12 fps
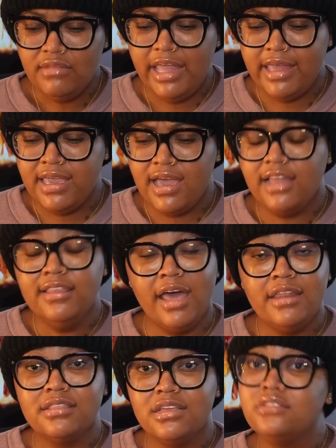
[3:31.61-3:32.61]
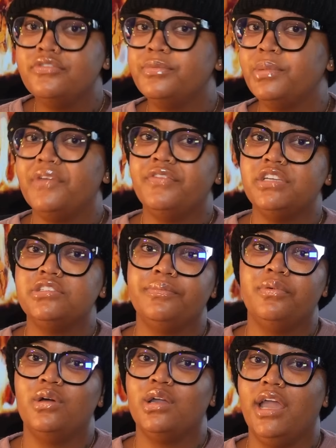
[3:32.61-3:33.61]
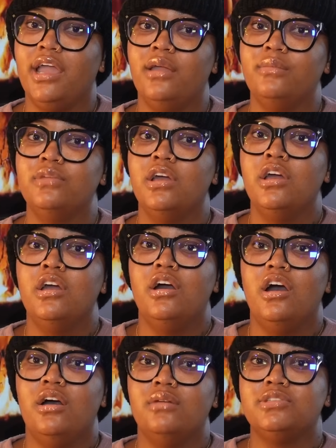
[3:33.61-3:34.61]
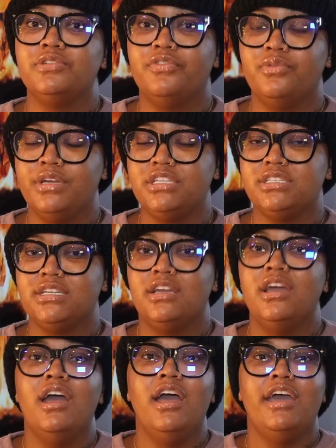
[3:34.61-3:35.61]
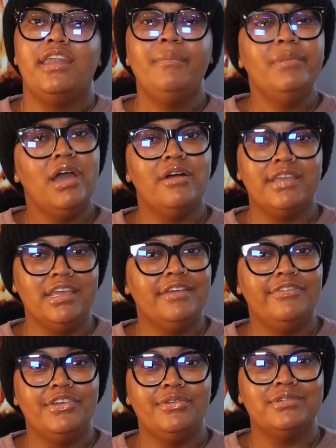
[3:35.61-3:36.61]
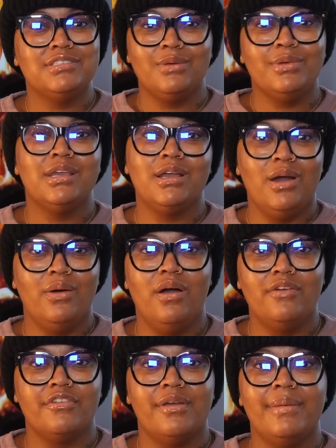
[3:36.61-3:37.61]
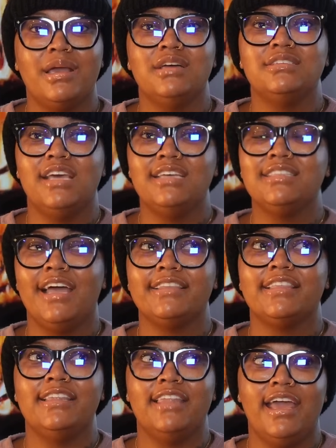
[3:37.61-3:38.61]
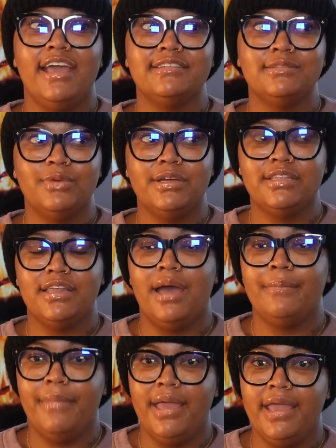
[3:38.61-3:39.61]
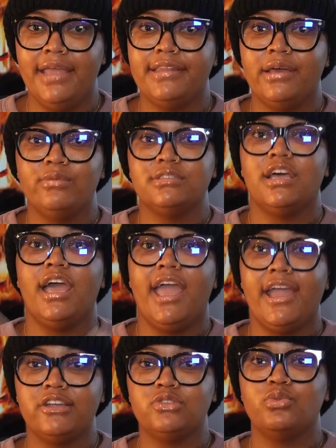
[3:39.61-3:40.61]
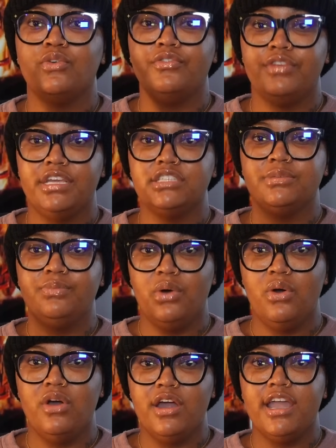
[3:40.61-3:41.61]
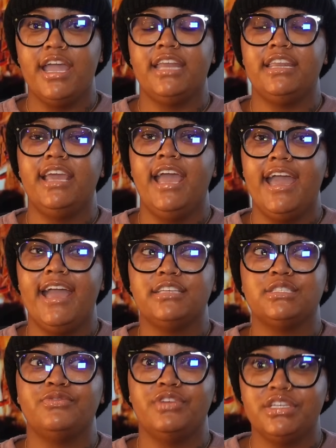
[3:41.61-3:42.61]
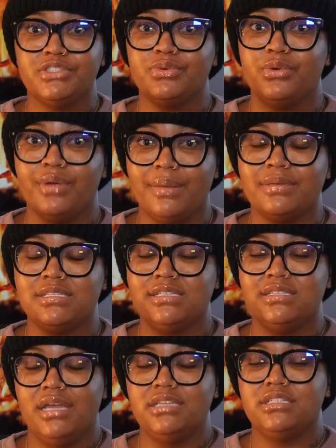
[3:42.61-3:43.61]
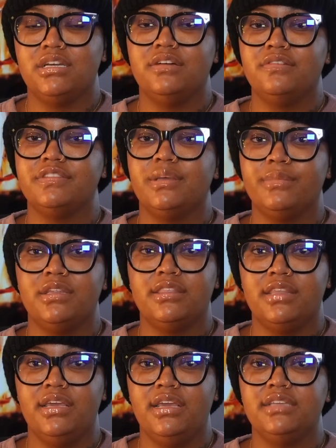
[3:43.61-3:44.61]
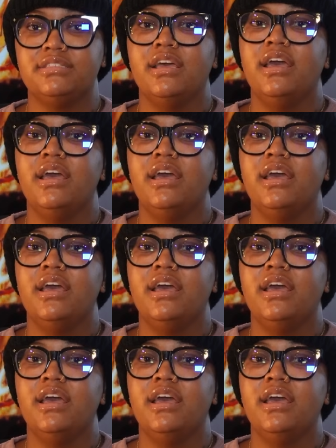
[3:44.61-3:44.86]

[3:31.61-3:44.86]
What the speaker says: And a lot of things from that vision board came to fruition. And I'm gonna go get it for you so we could go over it, because that's like the last one that I made that was an actual vision board, and it has visual representation of some of the things